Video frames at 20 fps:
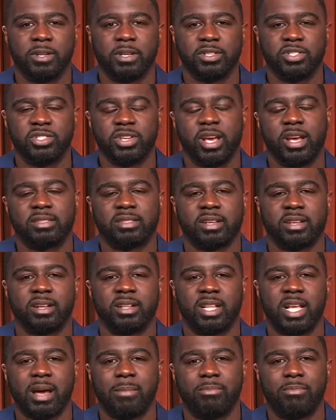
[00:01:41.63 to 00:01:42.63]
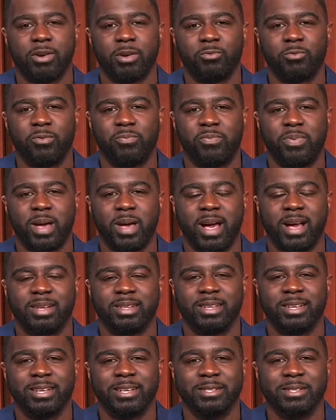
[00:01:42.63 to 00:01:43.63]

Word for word: for the chance to collaborate with Pat.